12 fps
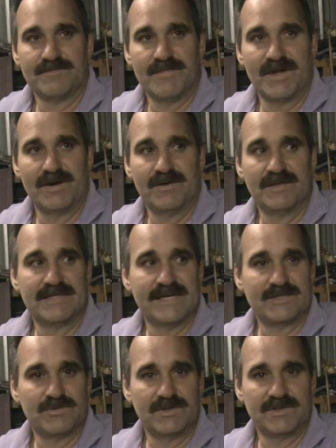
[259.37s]
it only
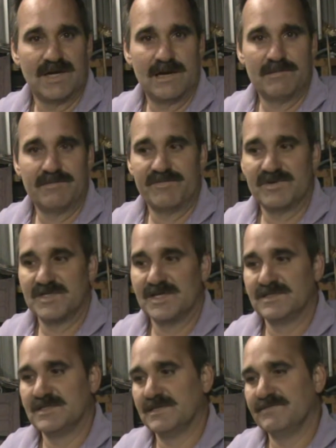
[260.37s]
takes one time if you're
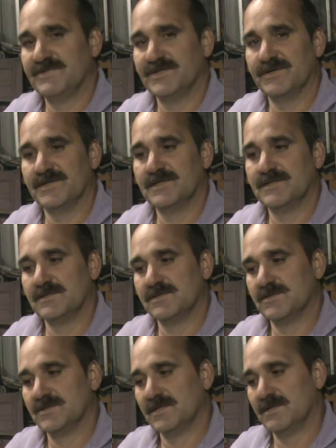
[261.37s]
sensitive to it.
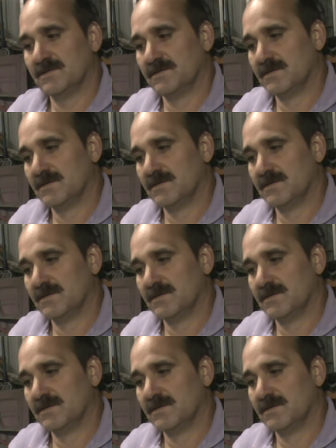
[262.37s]
So